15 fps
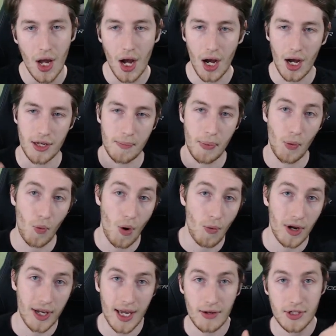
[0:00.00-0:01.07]
You put
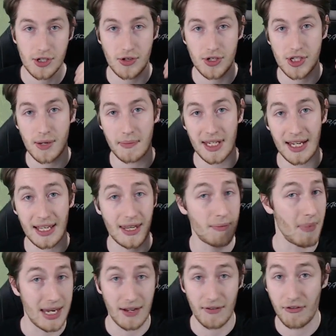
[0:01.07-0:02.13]
1/1 counters on something and then
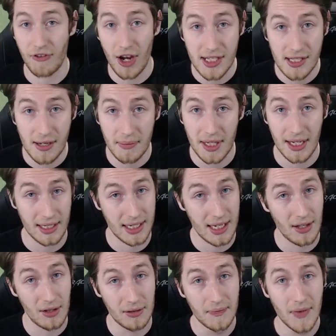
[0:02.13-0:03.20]
make it fight something and
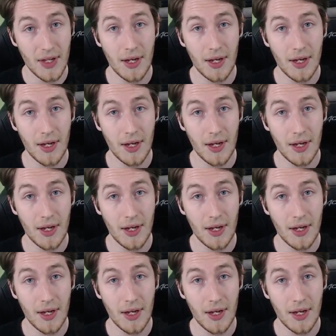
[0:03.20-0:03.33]
kill.